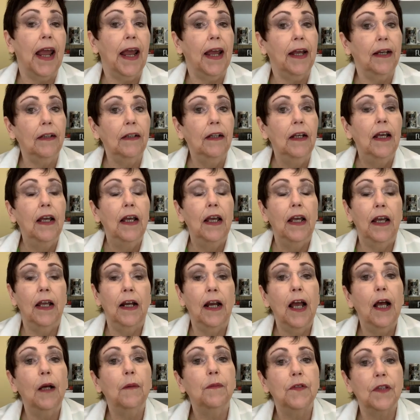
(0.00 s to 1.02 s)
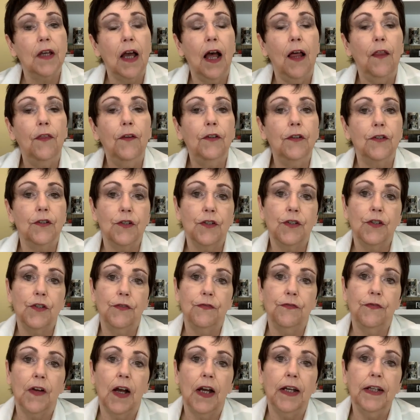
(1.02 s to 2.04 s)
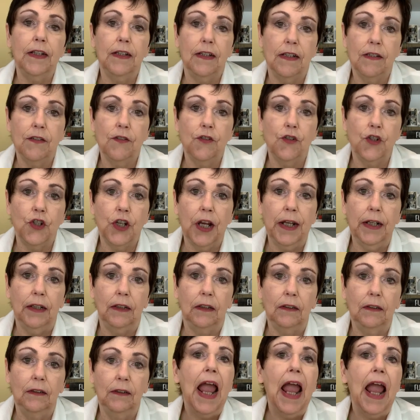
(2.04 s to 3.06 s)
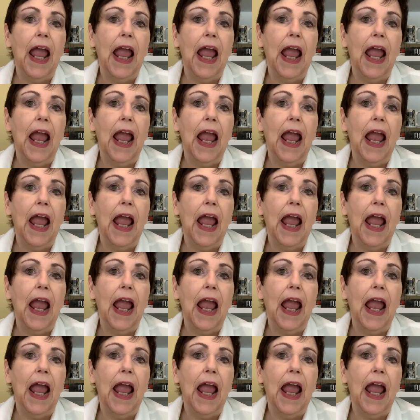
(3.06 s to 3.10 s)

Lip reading: and it helps others to find this channel.